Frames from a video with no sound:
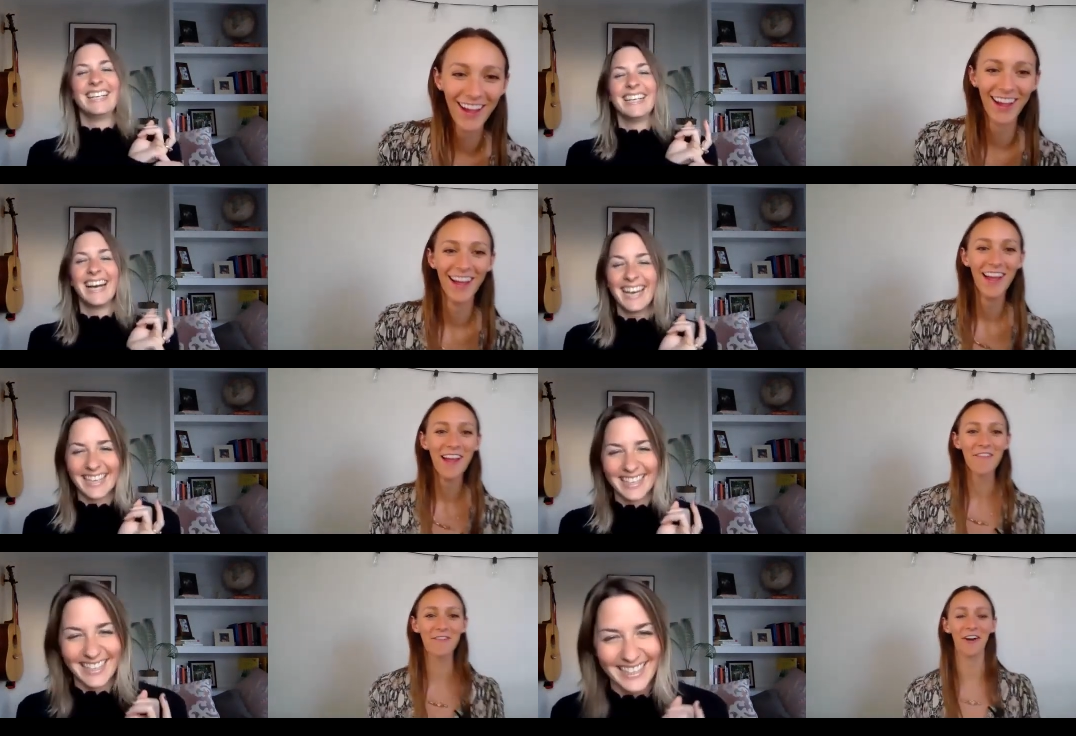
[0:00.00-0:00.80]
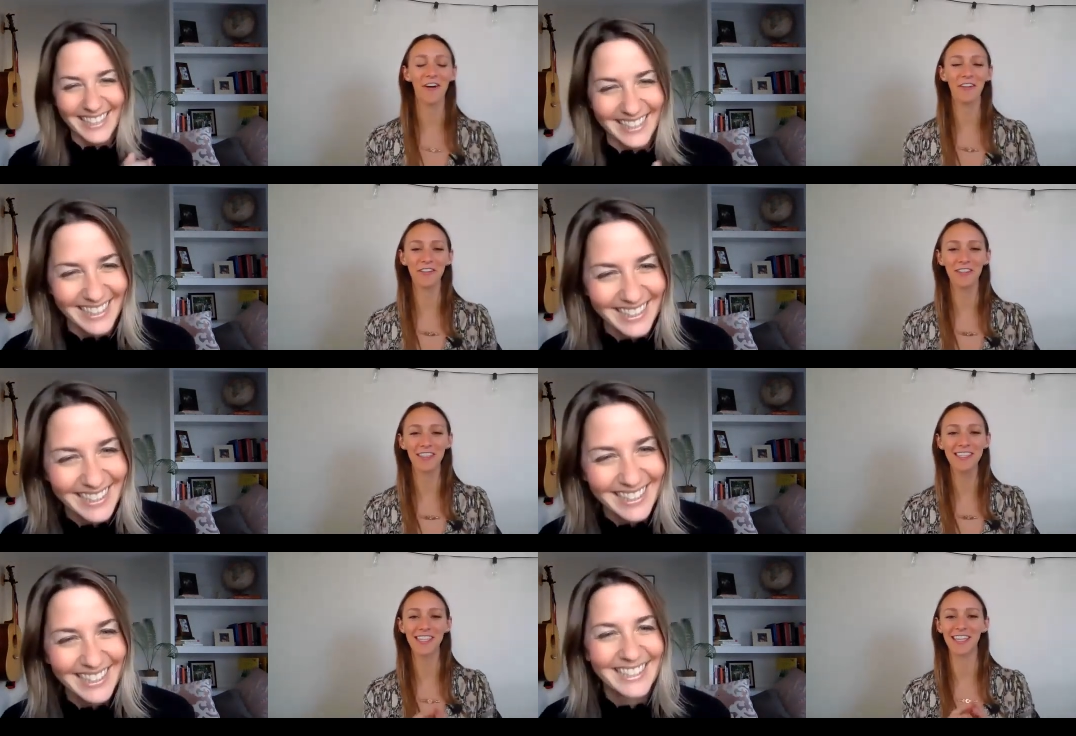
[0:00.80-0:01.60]
Speaker 1: yeah. For all of you
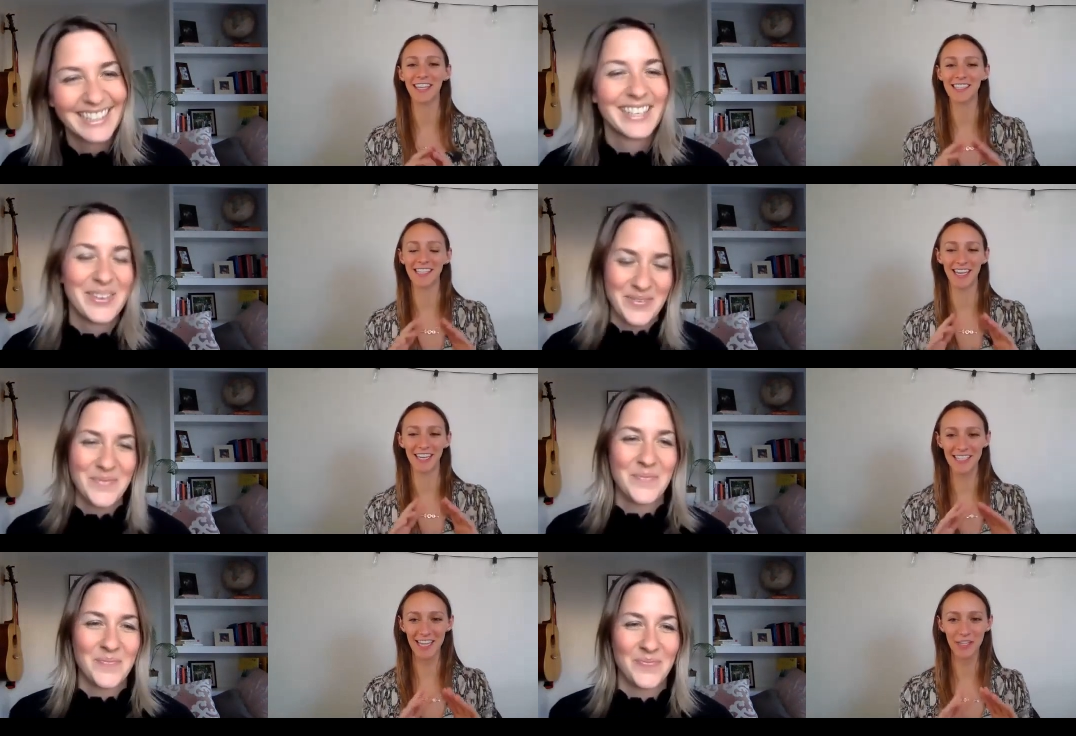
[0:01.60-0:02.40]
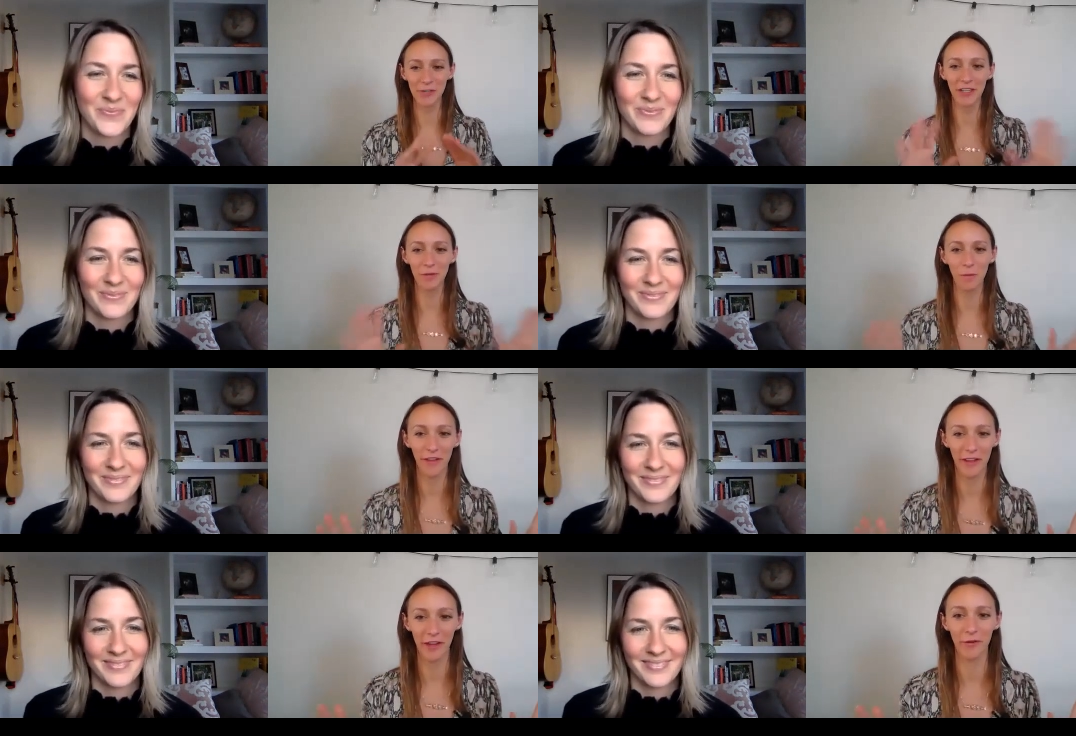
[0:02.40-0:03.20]
listening, it's an accessory
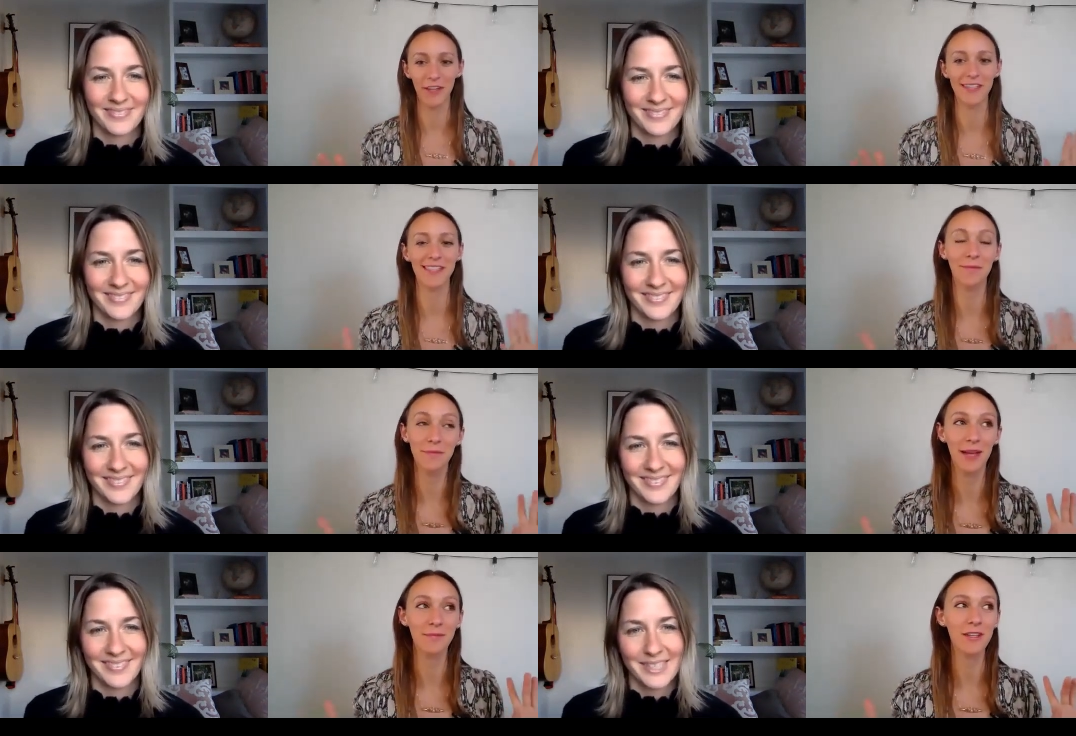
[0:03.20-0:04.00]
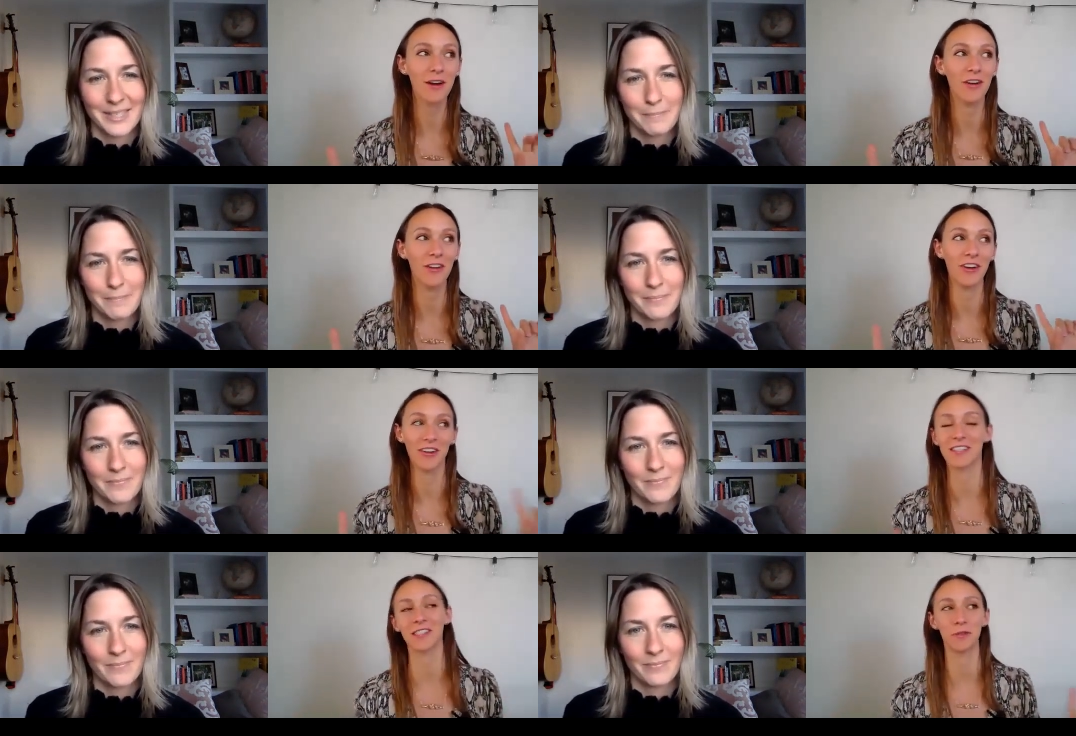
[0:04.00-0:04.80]
dwelling unit, sometimes called an
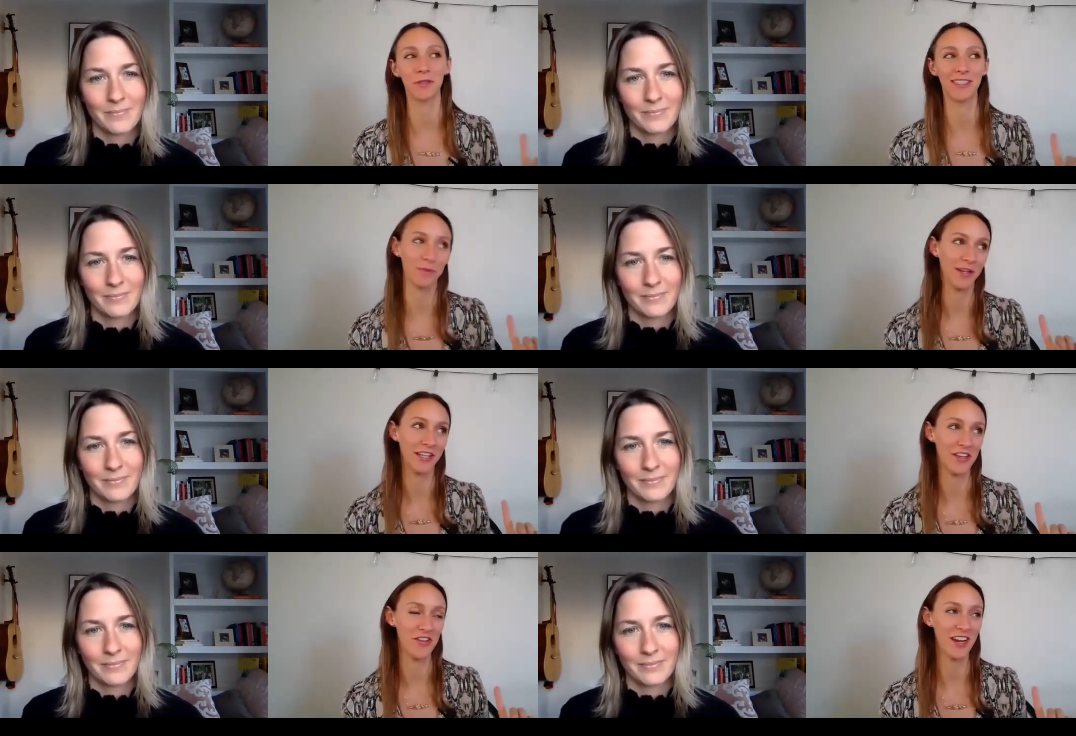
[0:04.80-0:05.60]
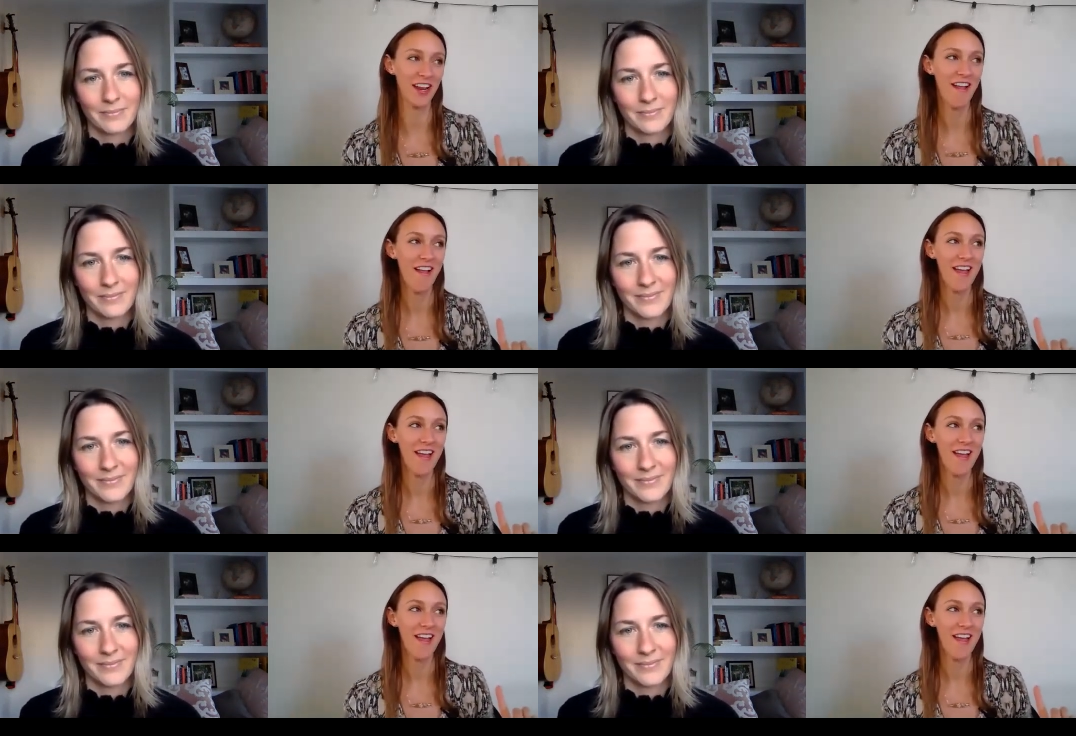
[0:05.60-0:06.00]
auxiliary dwelling unit.